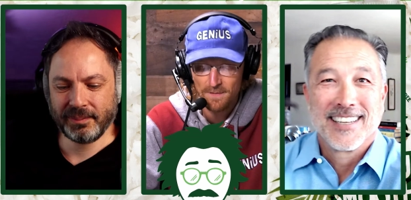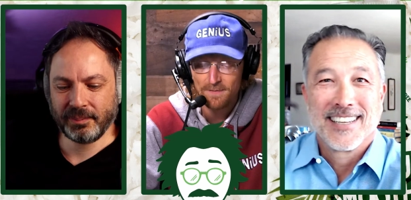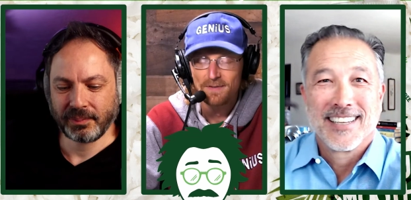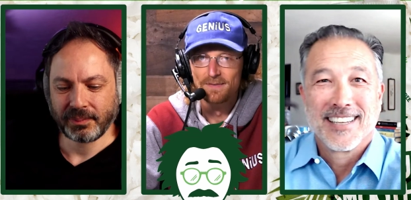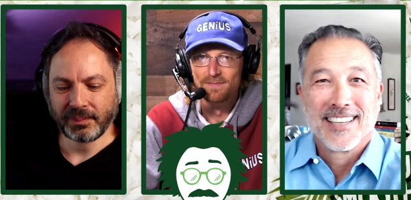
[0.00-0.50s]

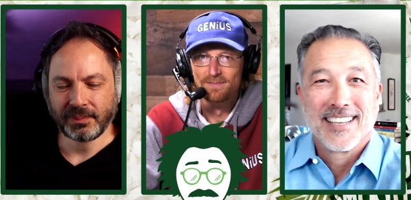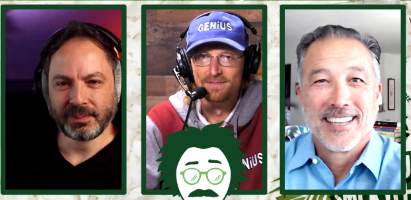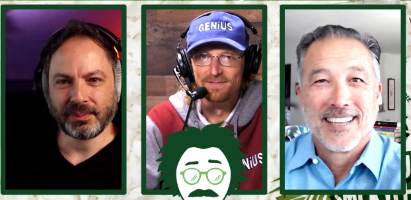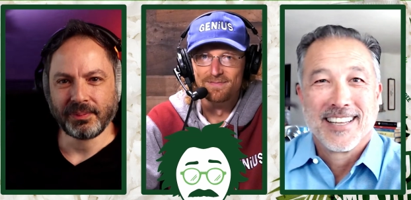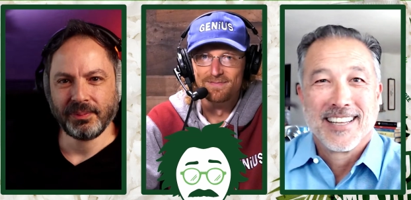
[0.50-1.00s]

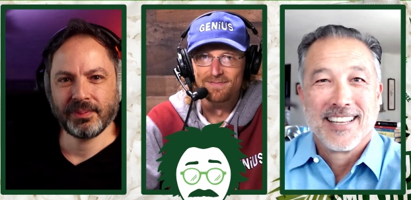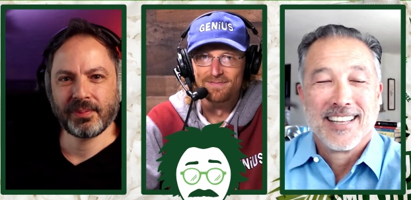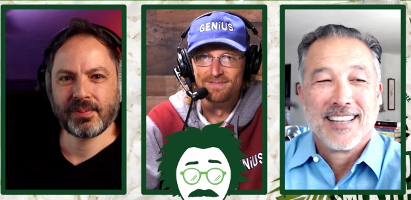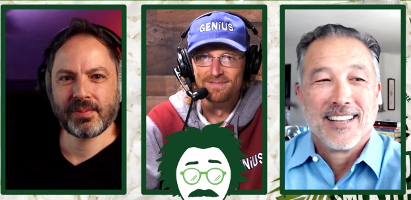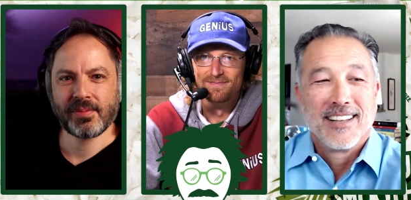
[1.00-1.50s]

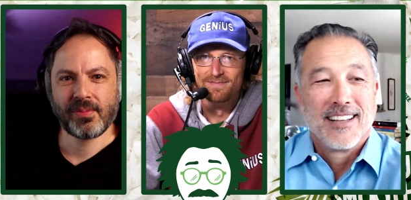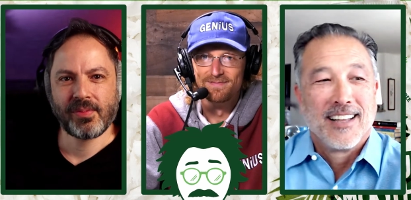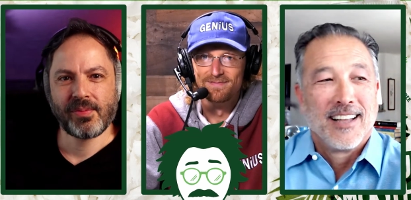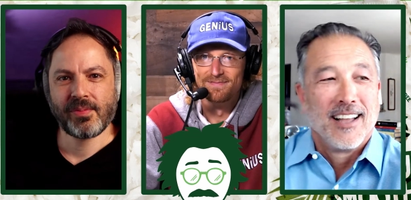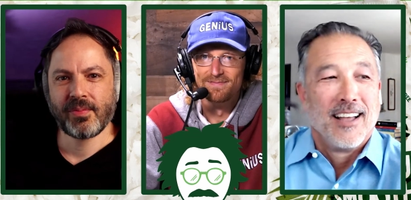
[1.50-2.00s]

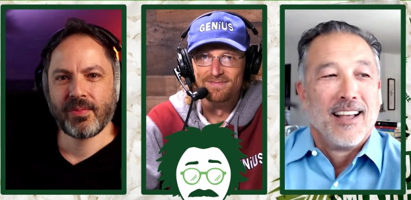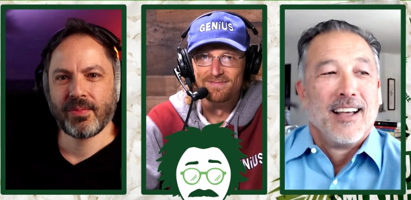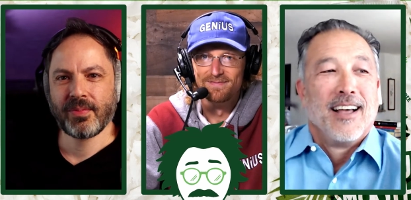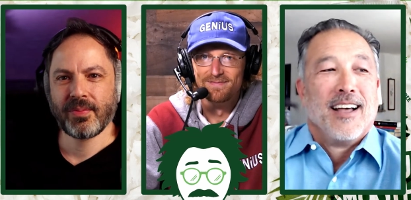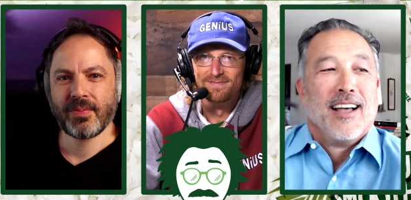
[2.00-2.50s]

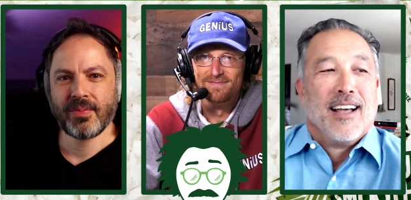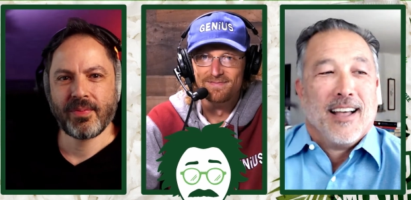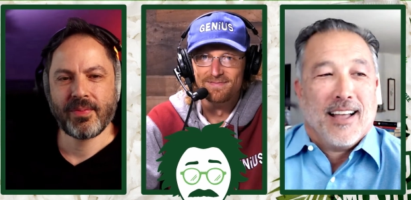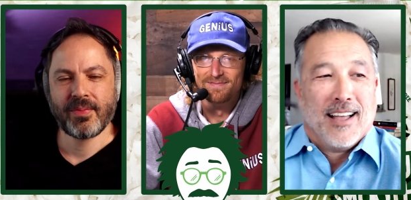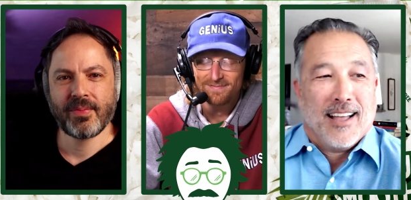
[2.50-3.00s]

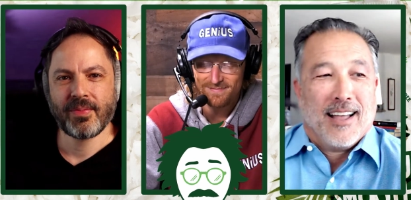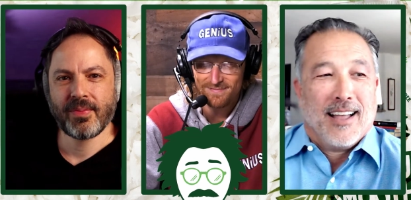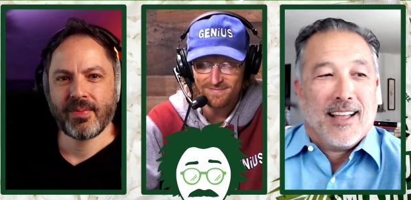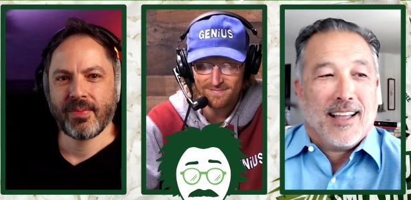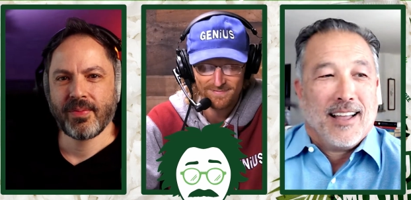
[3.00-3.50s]

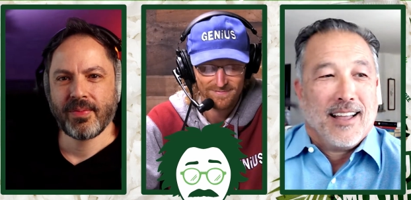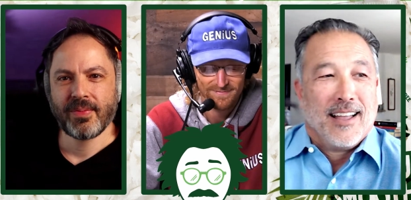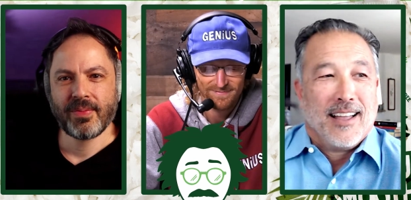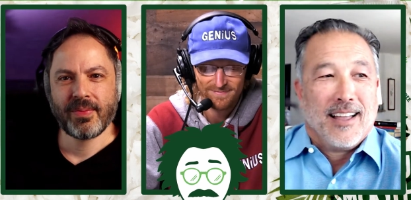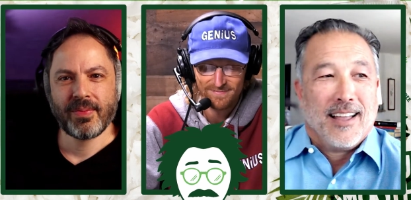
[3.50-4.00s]

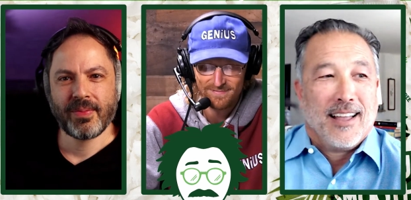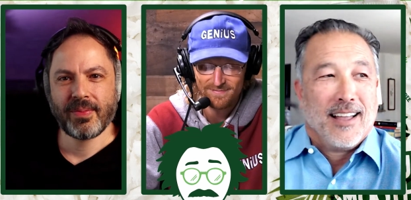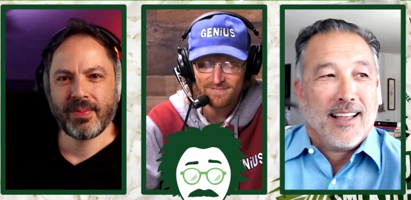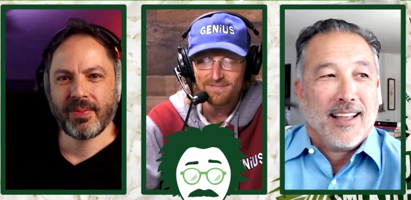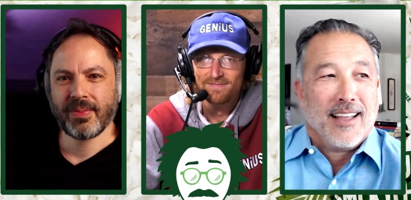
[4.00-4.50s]

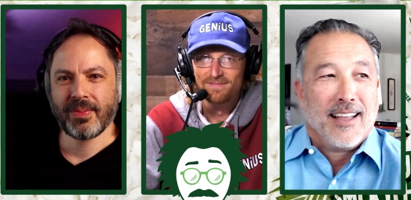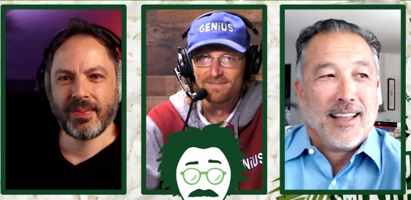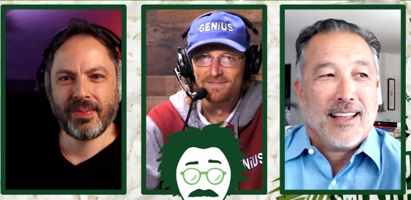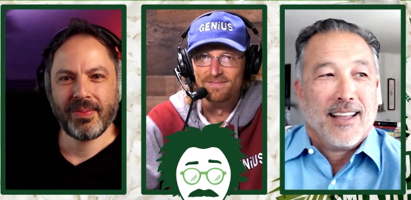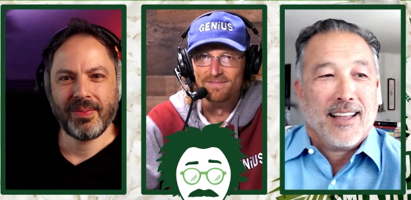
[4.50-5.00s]

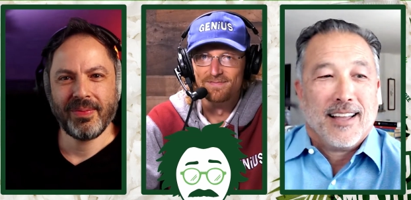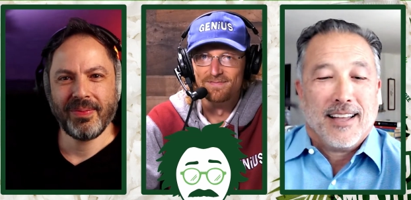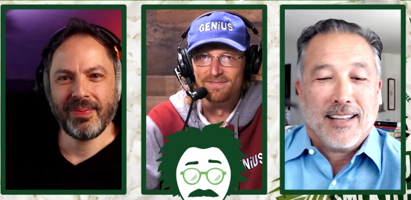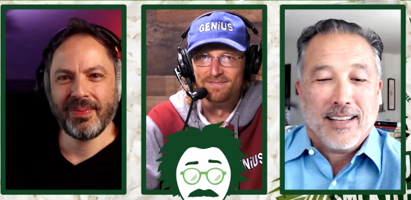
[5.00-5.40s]
Nobody speaks.